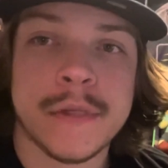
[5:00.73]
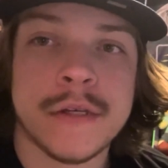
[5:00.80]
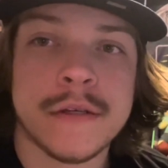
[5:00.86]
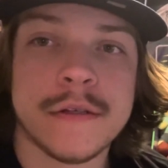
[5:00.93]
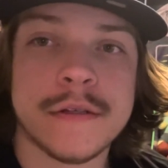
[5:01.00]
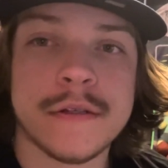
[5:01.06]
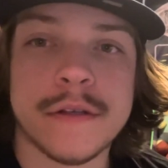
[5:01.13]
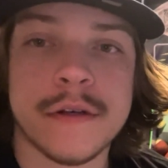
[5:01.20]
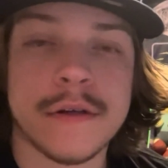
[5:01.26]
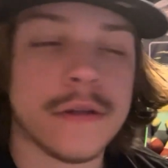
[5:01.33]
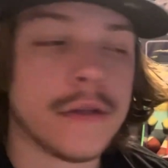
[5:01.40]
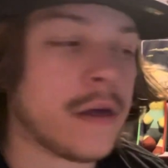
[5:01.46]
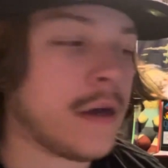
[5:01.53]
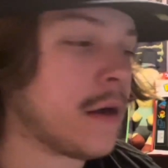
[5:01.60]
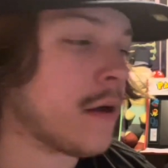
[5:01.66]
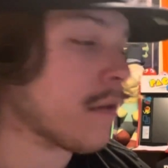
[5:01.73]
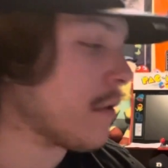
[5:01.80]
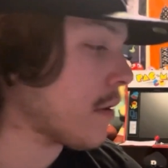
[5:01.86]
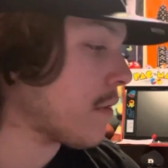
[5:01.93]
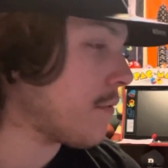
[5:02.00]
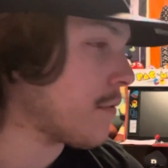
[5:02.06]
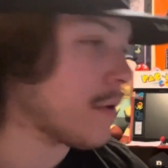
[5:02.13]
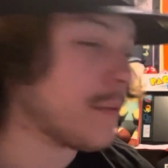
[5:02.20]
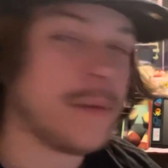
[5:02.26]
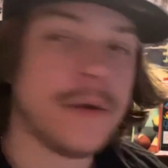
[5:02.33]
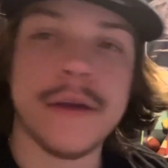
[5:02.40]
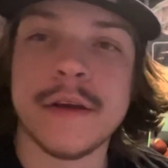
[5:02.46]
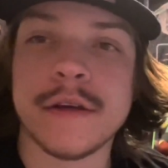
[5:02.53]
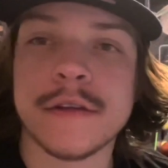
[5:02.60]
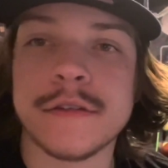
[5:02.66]
Still looking for a
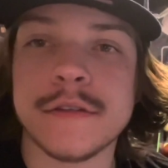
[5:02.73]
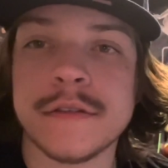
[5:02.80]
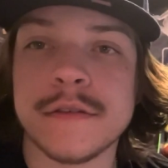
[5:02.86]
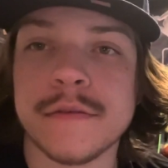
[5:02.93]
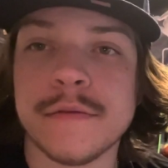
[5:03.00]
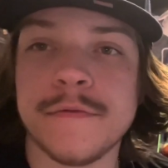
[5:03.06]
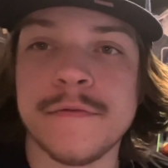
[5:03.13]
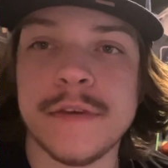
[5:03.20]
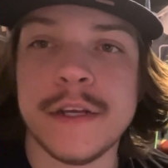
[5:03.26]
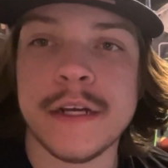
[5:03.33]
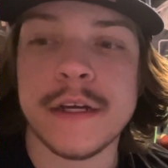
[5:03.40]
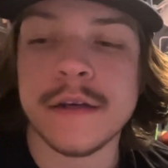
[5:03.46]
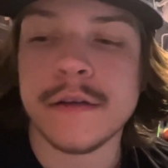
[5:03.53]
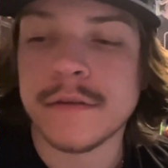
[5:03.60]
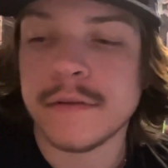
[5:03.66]
PS Vita